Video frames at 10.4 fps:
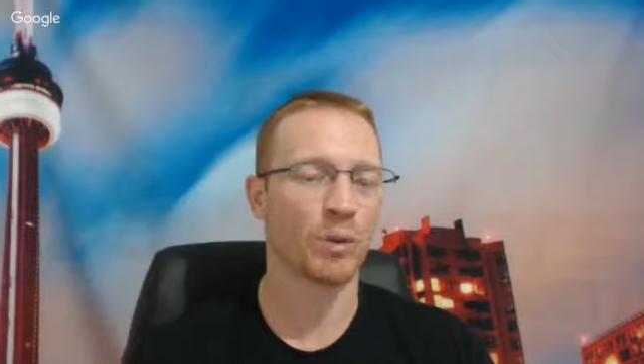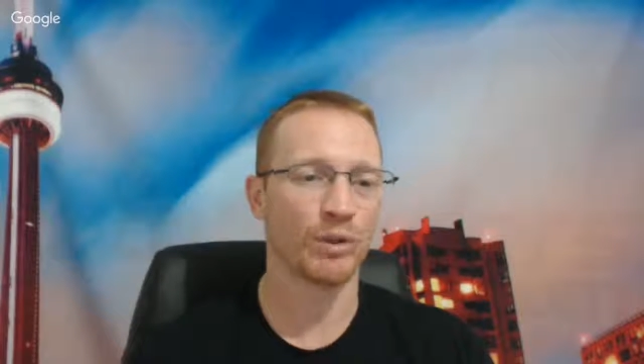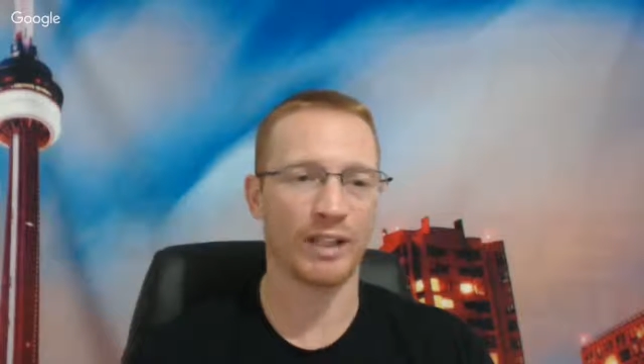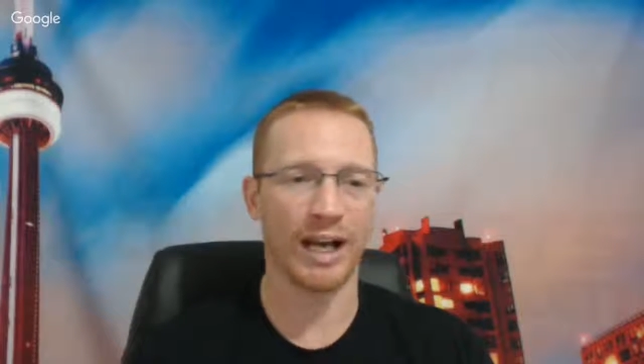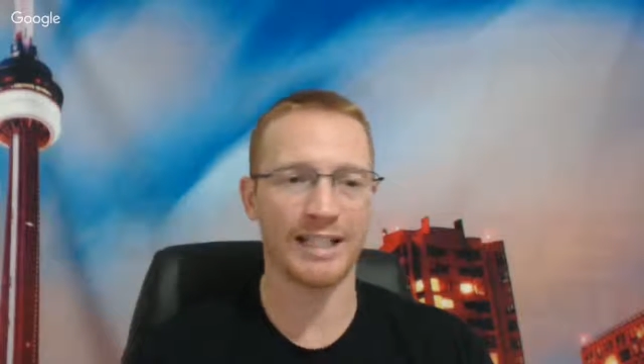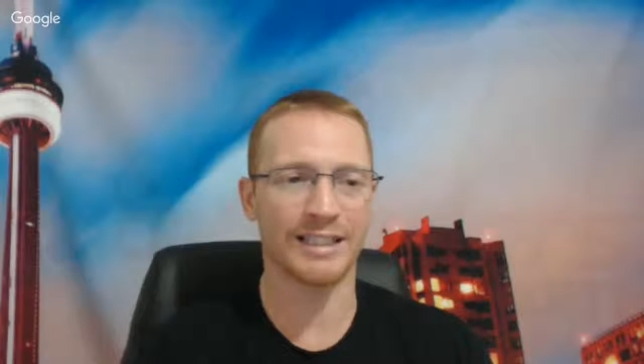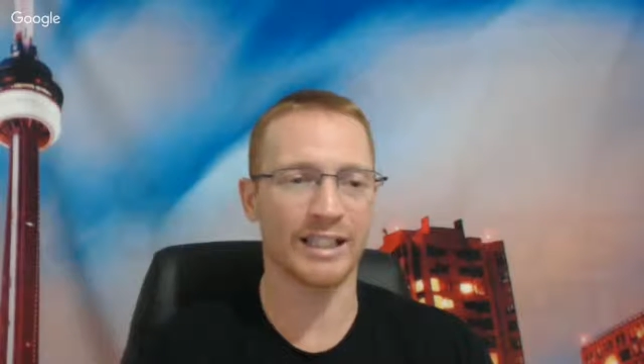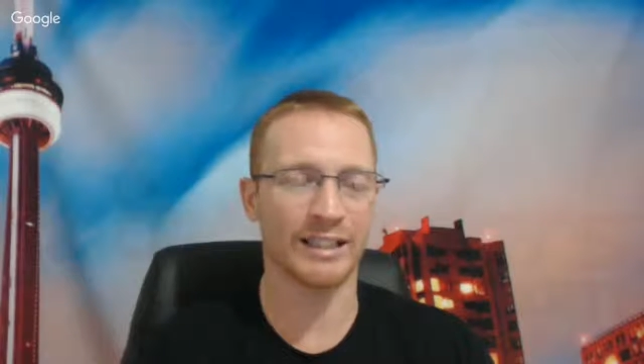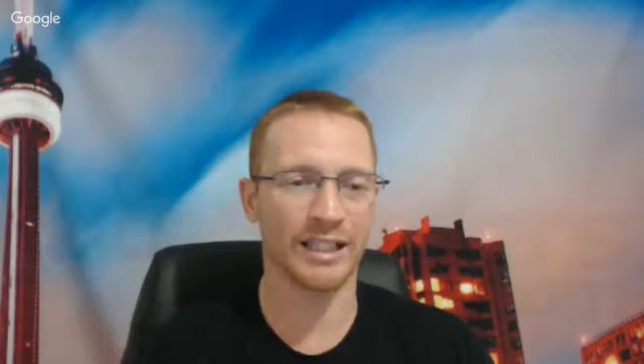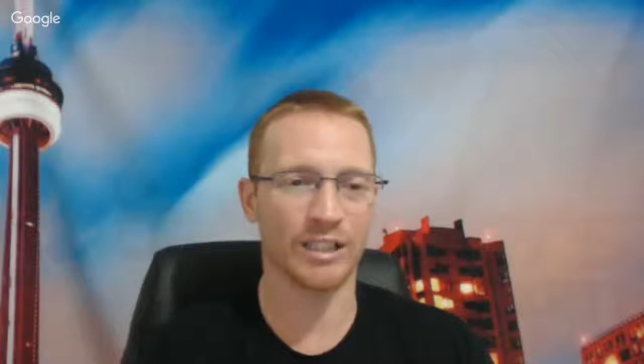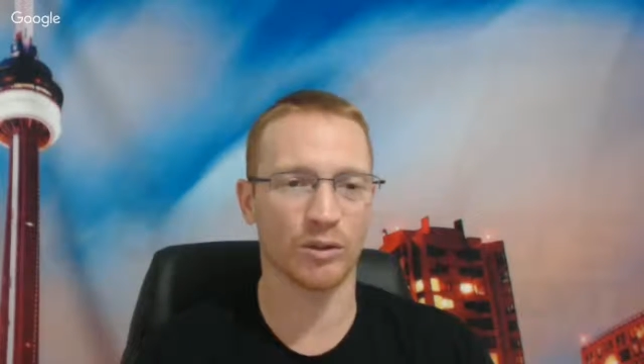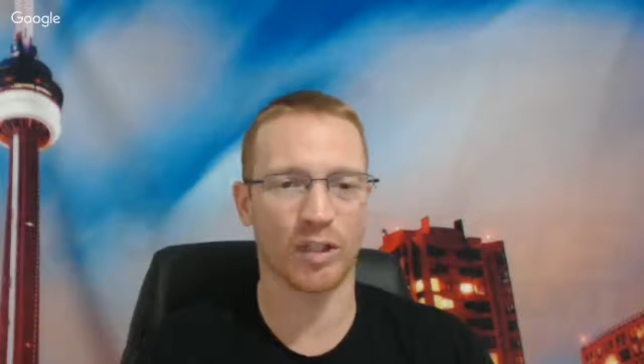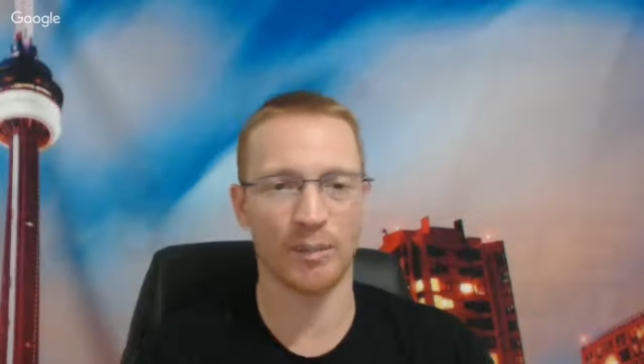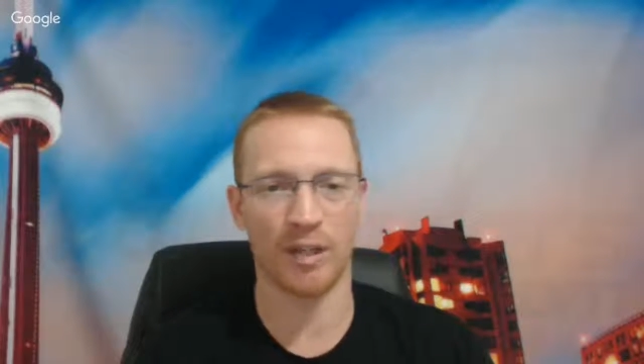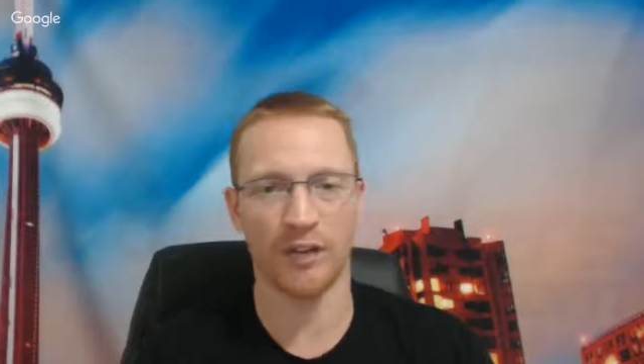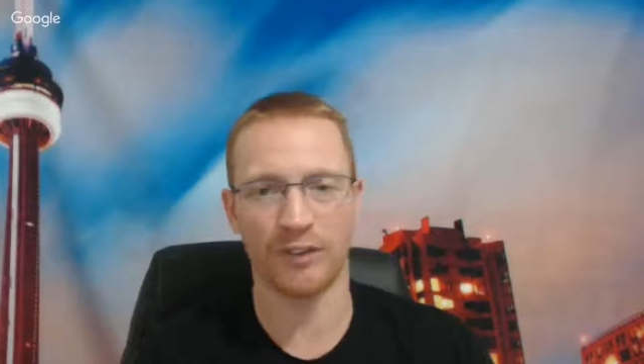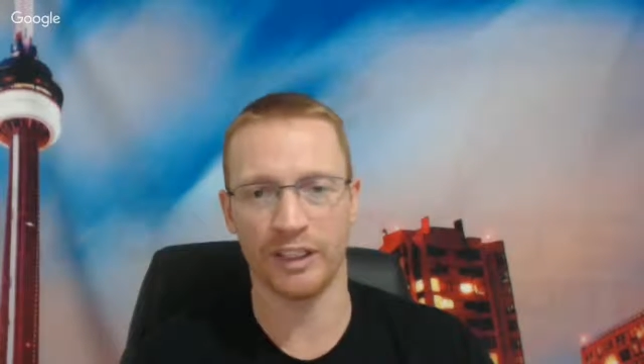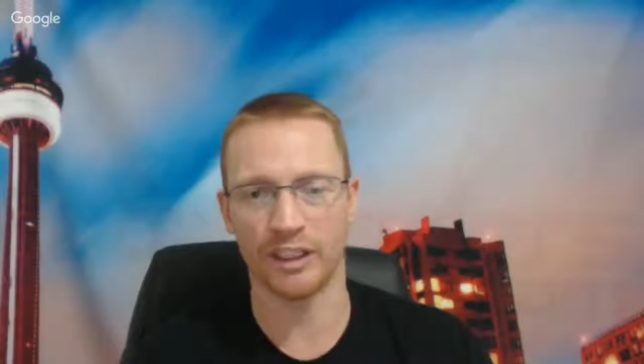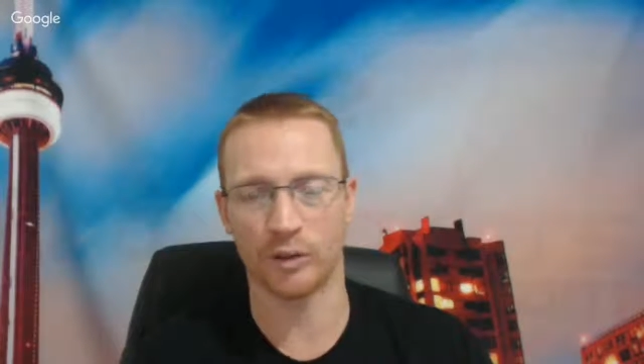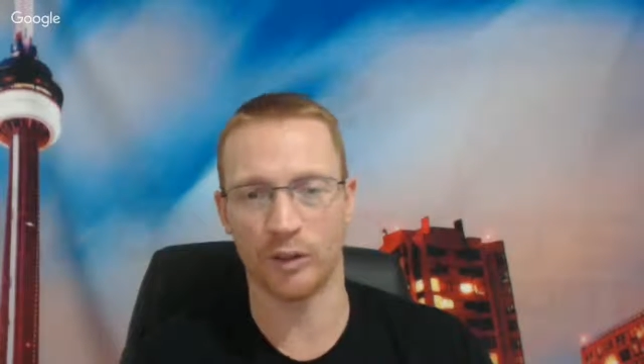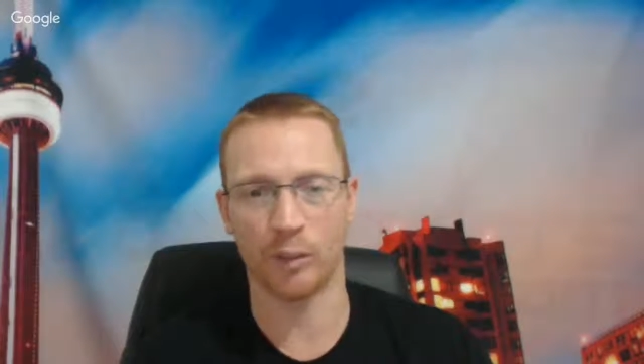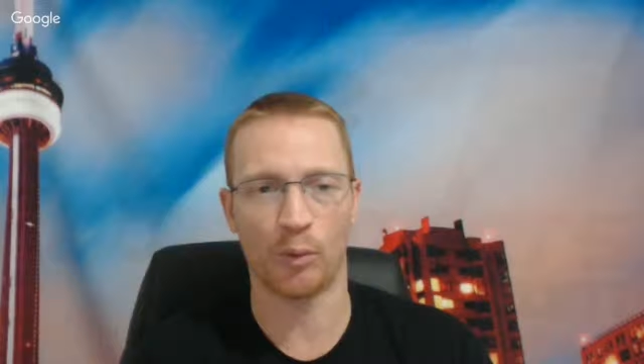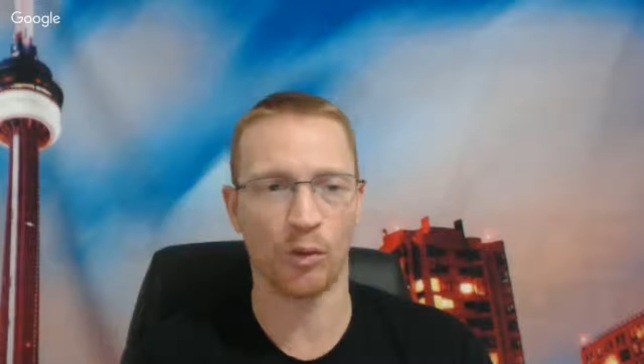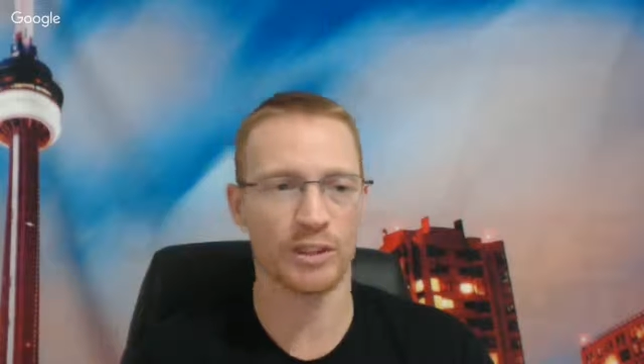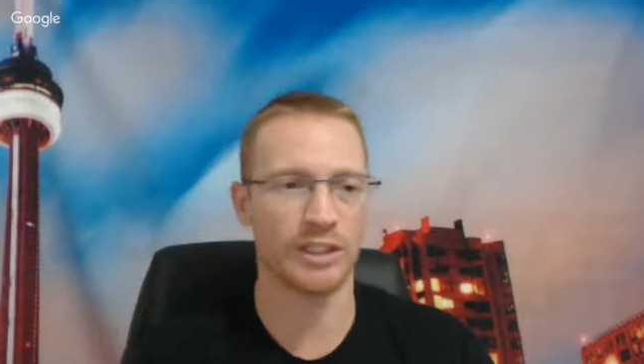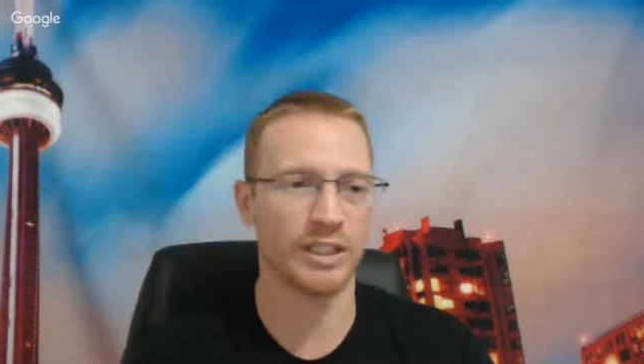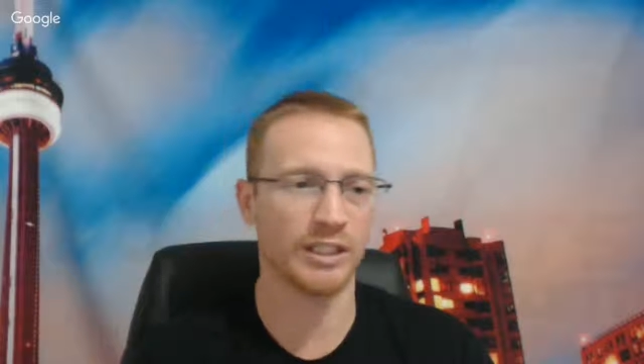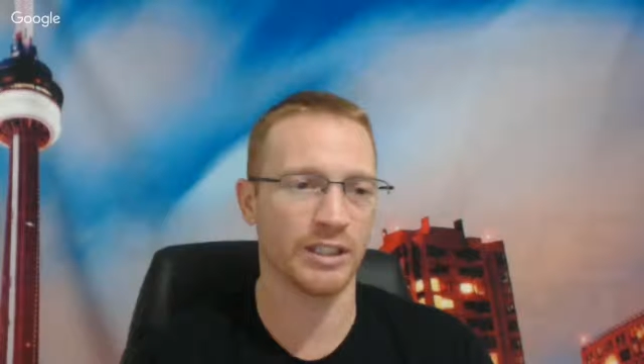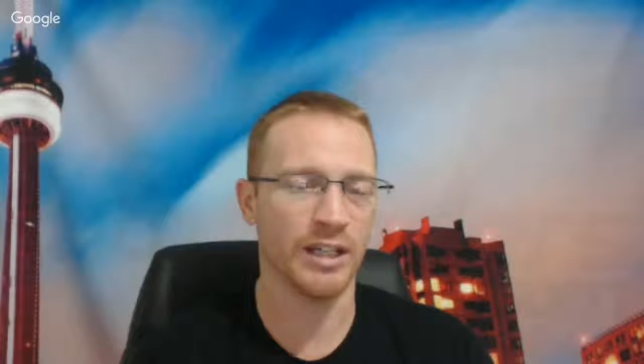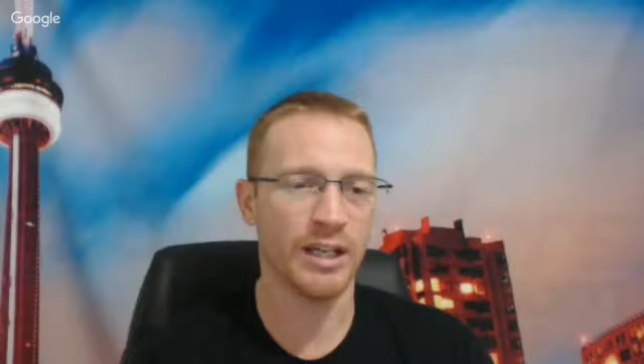with guys like this who are coming off an injury or a poor season.